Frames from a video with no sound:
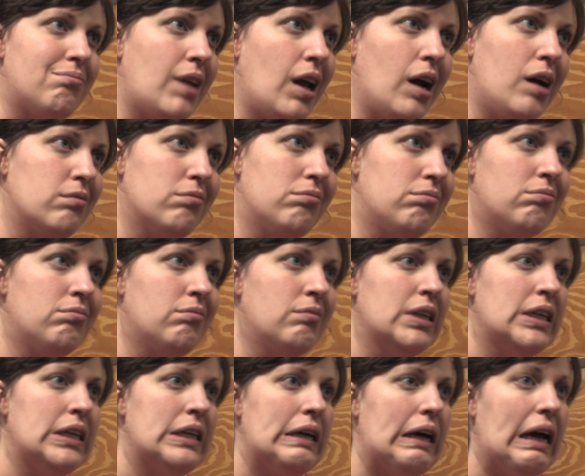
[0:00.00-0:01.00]
no.
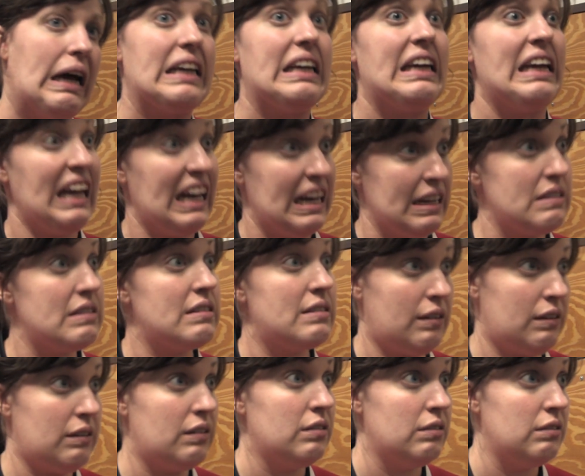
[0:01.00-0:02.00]

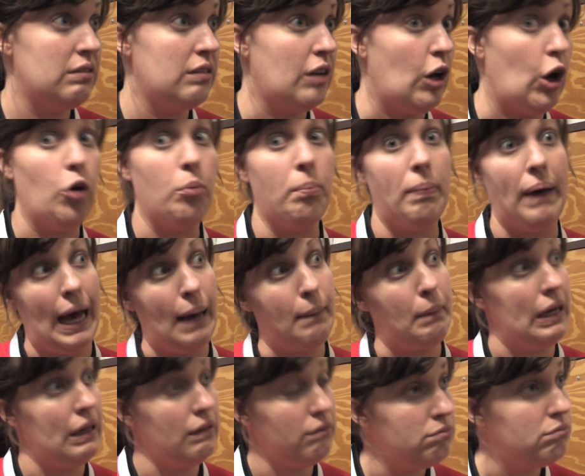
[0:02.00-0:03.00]
Against
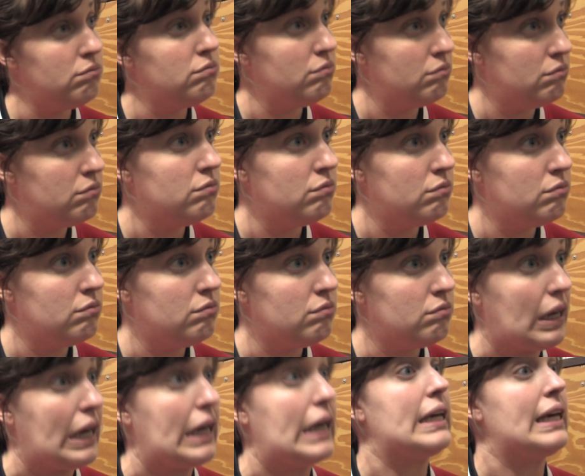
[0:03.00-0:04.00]
Obama,
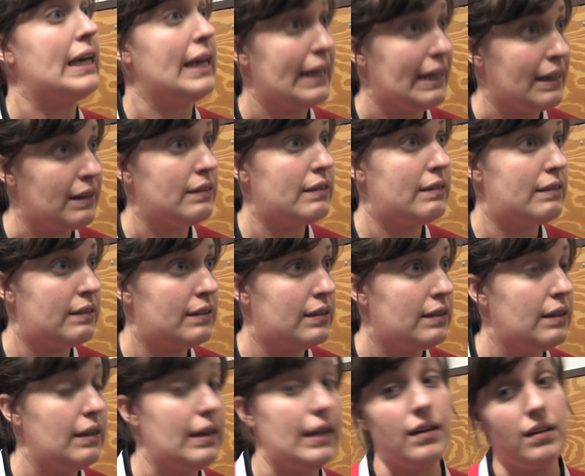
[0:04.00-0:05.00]
against
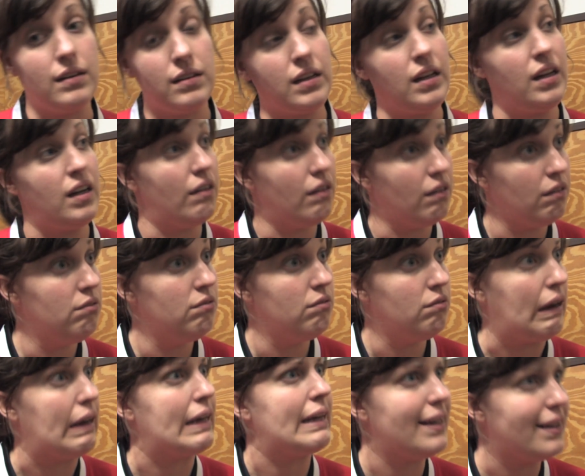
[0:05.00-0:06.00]
healthcare
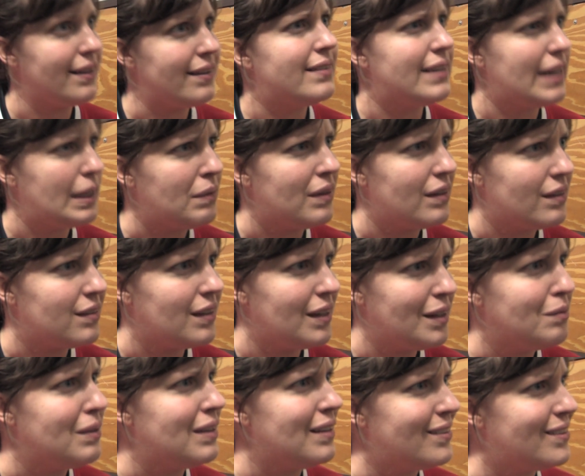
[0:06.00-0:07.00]
against
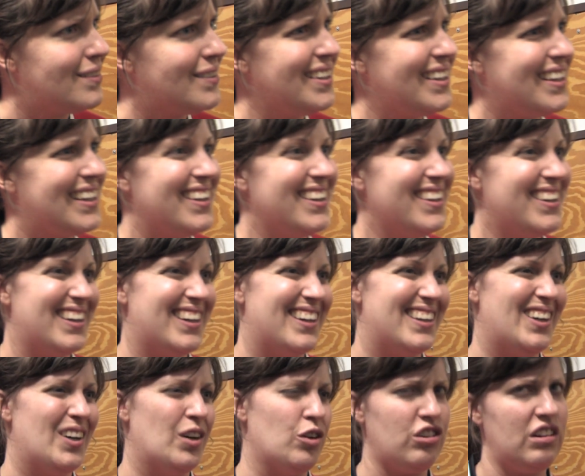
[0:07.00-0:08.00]
MSNBC.
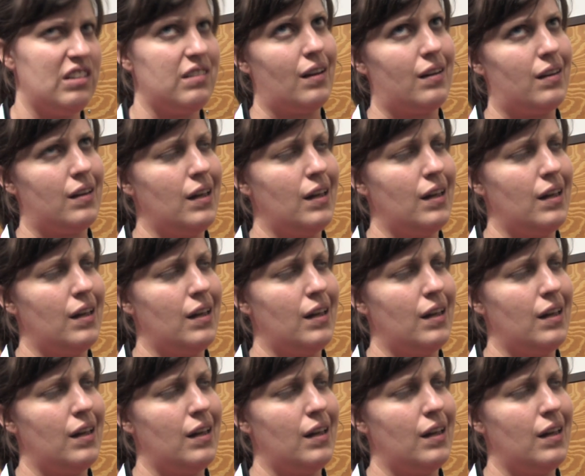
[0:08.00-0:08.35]
You know, she's a